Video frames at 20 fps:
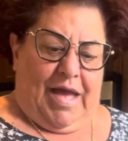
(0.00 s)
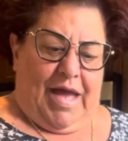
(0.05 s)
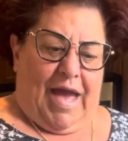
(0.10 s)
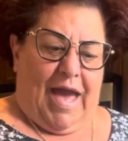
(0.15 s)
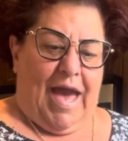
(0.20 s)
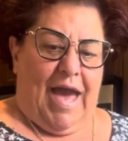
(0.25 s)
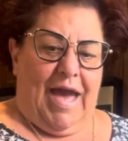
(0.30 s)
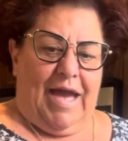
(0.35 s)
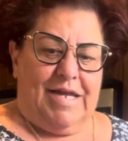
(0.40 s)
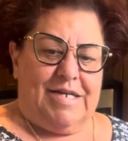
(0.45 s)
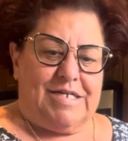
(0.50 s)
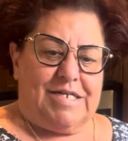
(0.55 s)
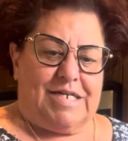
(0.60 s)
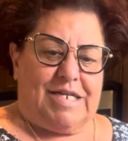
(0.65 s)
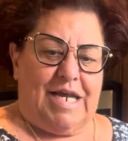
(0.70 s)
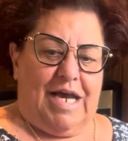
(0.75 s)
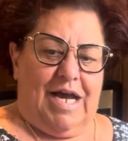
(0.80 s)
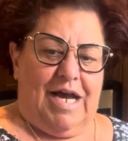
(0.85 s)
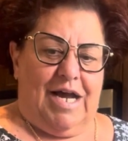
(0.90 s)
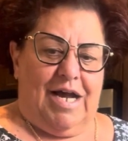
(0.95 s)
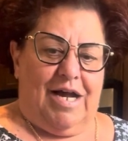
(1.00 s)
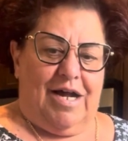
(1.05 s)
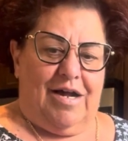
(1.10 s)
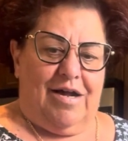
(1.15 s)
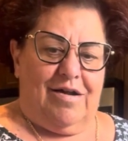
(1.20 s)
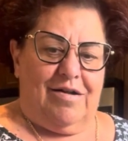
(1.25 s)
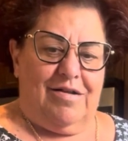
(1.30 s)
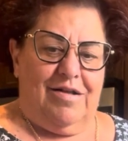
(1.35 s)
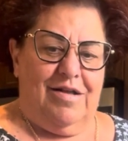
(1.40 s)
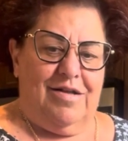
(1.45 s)
And
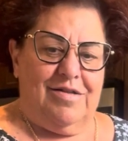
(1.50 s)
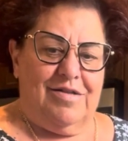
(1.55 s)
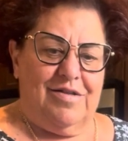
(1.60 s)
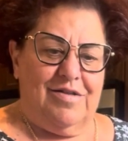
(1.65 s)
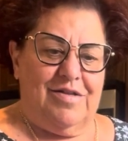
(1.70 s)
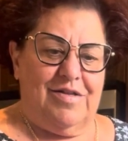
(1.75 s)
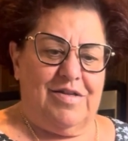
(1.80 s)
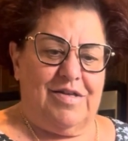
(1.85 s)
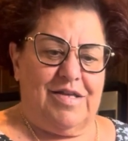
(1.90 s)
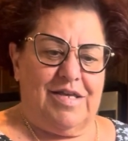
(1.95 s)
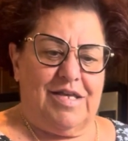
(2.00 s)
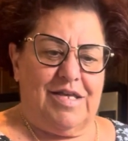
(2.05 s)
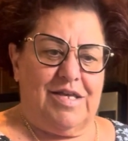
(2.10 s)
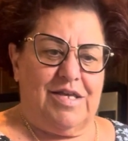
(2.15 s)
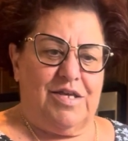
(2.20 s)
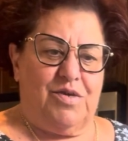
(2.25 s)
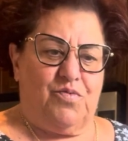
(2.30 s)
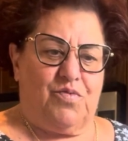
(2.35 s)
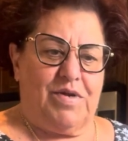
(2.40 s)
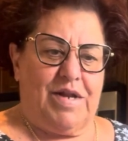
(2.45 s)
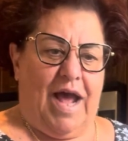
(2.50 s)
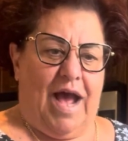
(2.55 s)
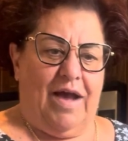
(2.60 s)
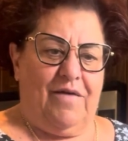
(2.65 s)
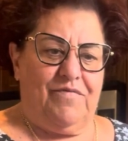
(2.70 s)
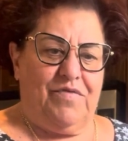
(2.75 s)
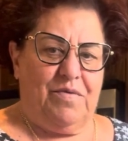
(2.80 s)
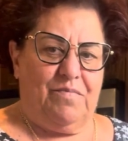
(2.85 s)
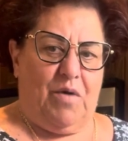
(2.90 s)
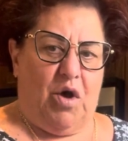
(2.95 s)
he would
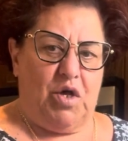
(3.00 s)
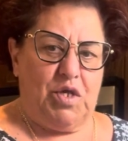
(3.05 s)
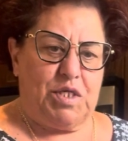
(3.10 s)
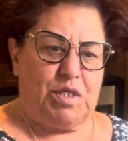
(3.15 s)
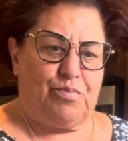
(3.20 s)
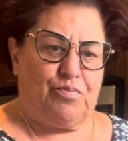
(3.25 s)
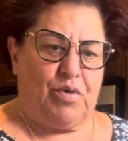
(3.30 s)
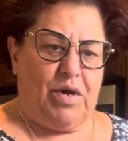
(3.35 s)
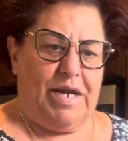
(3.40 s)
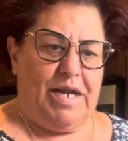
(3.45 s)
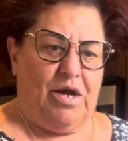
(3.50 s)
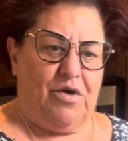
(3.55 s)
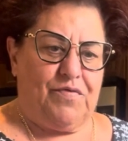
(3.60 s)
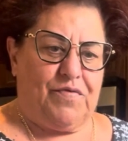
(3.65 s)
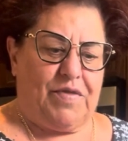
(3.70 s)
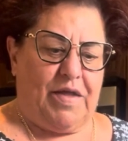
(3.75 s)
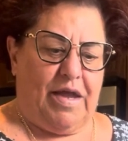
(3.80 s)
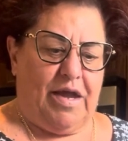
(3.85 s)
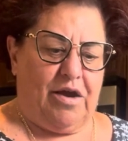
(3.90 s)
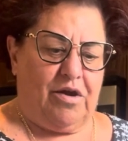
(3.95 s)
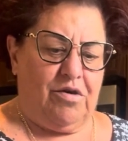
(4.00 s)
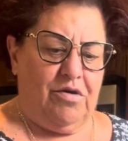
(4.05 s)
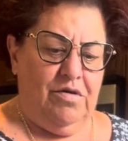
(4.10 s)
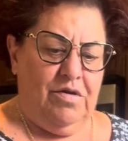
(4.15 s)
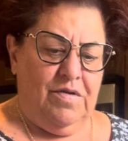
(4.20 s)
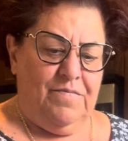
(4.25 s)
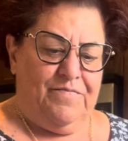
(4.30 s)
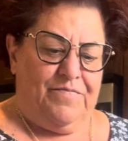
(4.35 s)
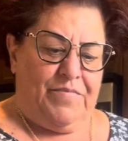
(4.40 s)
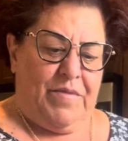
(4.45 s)
have them all spread out there.
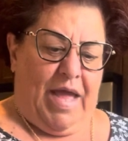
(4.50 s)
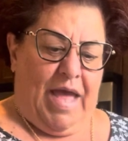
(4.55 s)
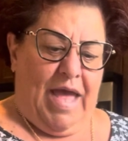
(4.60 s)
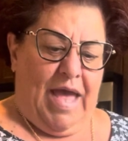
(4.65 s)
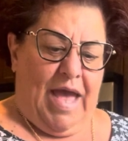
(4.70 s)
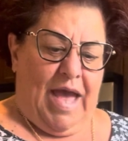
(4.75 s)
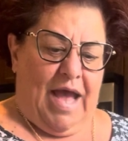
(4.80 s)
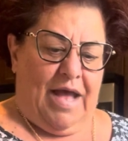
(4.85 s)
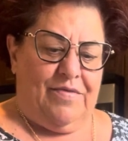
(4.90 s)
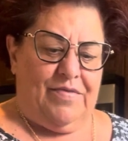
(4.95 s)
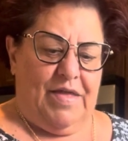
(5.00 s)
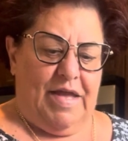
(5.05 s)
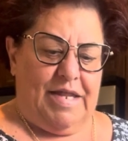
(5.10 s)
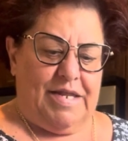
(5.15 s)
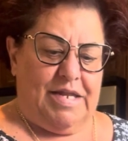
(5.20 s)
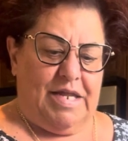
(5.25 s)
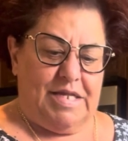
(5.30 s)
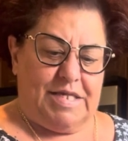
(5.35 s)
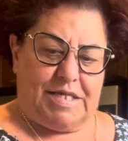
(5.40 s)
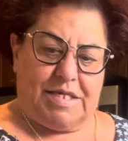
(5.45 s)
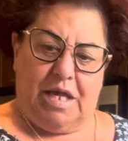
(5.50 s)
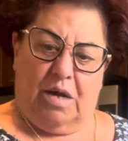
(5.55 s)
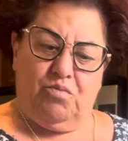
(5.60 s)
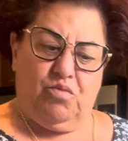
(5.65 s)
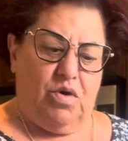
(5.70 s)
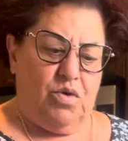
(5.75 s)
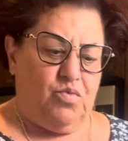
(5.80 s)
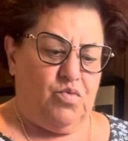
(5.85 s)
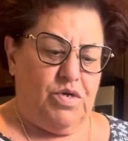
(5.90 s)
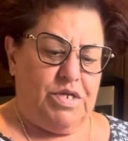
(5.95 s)
And then
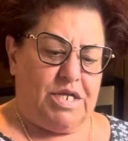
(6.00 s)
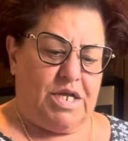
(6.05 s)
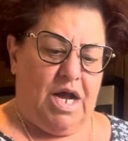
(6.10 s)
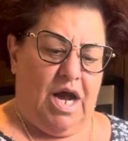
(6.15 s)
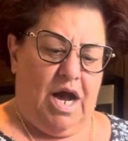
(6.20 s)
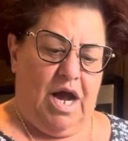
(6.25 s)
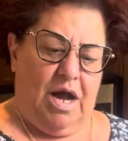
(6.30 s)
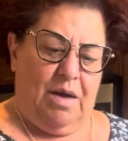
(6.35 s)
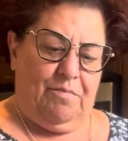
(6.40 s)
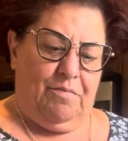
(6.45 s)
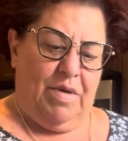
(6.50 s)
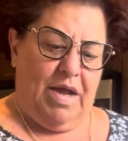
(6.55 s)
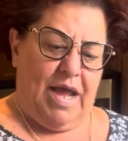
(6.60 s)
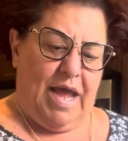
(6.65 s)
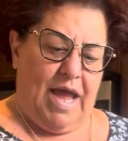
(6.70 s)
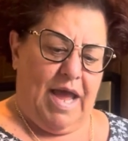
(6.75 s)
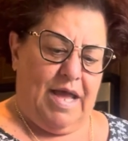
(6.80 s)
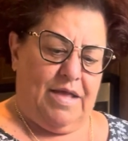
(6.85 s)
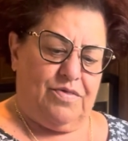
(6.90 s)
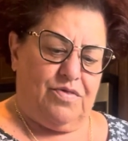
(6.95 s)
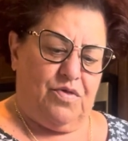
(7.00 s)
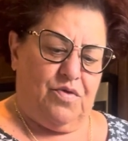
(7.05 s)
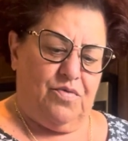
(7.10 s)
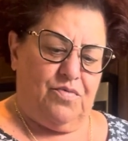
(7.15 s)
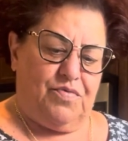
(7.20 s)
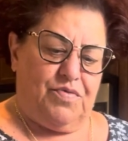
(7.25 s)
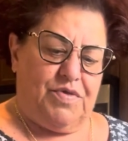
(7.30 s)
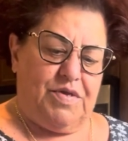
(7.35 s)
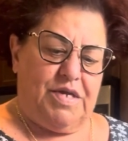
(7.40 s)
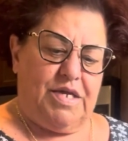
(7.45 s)
someone would come, and
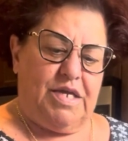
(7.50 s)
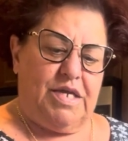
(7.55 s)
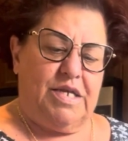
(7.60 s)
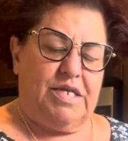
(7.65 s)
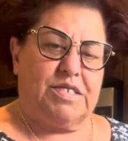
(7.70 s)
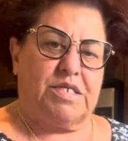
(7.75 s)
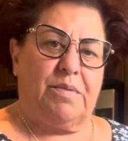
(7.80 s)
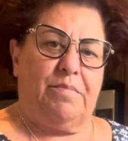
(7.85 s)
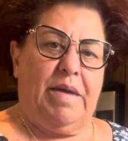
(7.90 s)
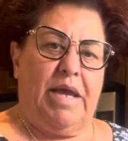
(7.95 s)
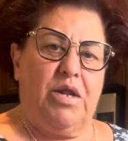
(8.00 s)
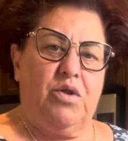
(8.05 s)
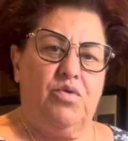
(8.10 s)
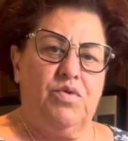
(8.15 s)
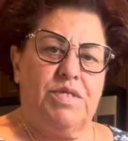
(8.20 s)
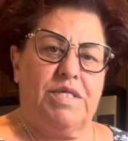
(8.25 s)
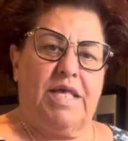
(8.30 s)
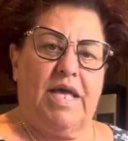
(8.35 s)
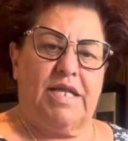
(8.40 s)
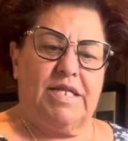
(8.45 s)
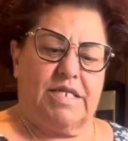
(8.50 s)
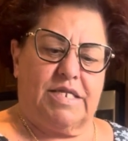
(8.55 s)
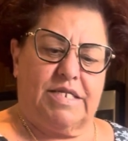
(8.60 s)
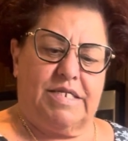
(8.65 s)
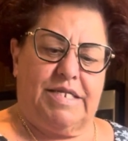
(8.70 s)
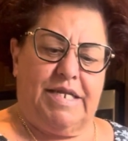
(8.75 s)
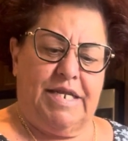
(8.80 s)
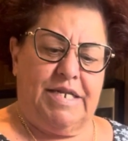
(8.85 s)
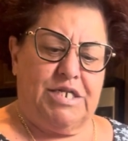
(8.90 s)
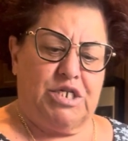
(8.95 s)
the tomatoes that
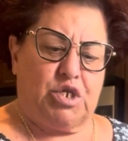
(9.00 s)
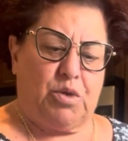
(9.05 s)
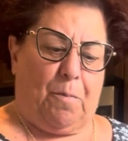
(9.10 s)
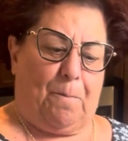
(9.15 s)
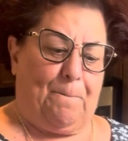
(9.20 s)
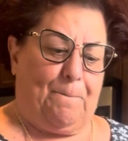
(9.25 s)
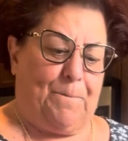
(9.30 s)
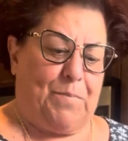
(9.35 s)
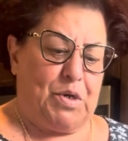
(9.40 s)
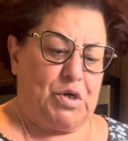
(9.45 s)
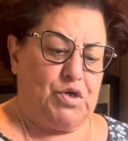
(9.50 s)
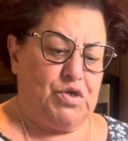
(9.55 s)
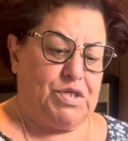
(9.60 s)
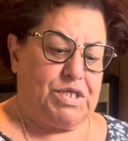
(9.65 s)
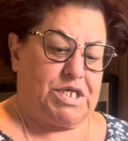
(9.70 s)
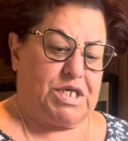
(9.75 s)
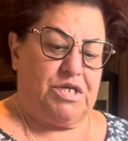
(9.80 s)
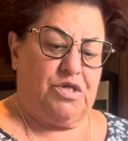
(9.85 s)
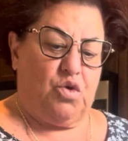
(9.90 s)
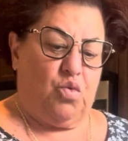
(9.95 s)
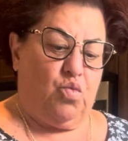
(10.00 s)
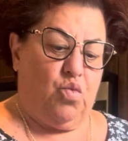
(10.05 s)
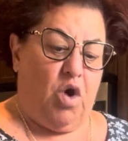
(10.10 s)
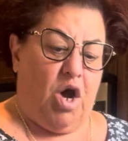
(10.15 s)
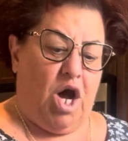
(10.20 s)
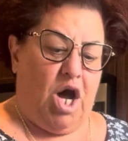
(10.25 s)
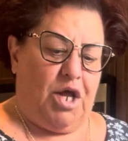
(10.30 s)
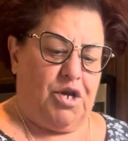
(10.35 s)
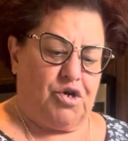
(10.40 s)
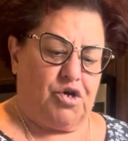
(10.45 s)
didn't burst in the
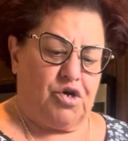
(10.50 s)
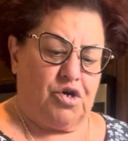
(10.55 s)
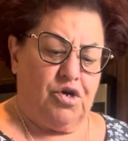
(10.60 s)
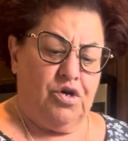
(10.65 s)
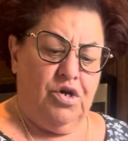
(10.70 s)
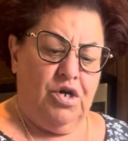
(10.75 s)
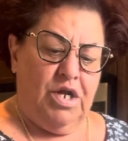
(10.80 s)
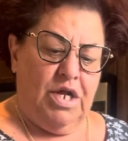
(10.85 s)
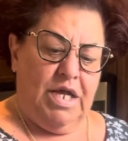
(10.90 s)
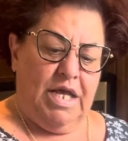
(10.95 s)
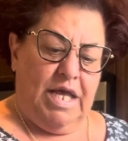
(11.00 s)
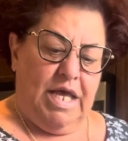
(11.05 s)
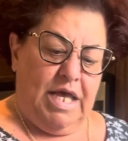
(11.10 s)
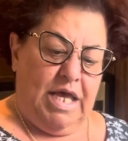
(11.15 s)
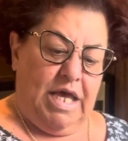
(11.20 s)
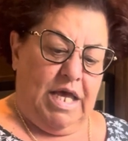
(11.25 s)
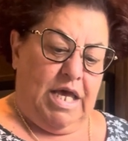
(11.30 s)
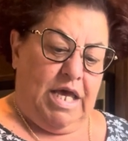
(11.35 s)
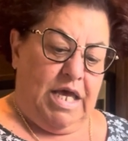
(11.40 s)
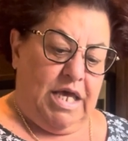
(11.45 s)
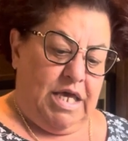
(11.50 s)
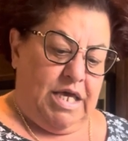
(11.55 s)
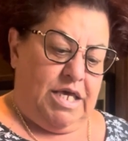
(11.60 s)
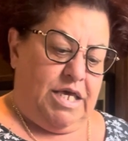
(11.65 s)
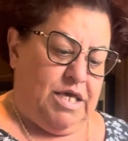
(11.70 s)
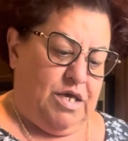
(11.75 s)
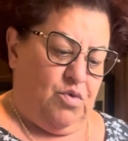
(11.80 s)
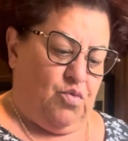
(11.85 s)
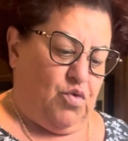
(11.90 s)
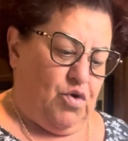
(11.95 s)
water,
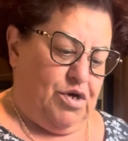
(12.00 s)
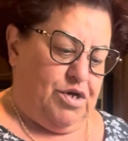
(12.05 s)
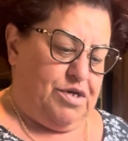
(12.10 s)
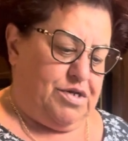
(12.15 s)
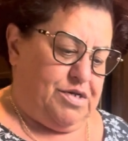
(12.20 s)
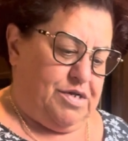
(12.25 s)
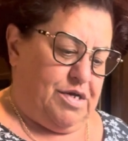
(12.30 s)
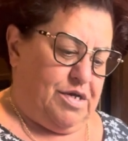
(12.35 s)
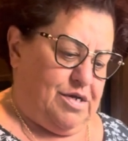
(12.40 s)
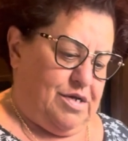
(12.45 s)
he would